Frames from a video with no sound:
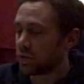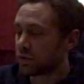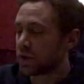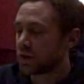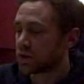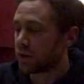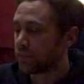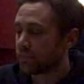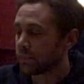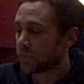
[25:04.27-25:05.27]
with nature,
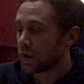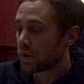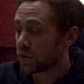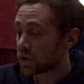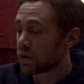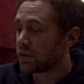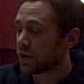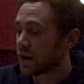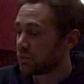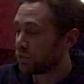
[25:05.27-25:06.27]
which I
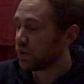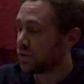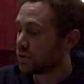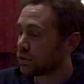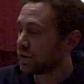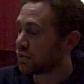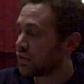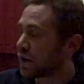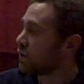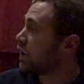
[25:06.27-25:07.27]
think as Buddhists we can
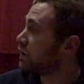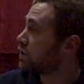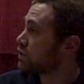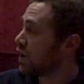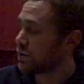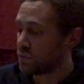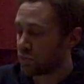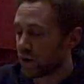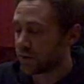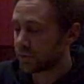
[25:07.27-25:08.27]
recognise and try to
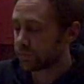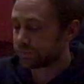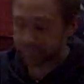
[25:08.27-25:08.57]
embrace.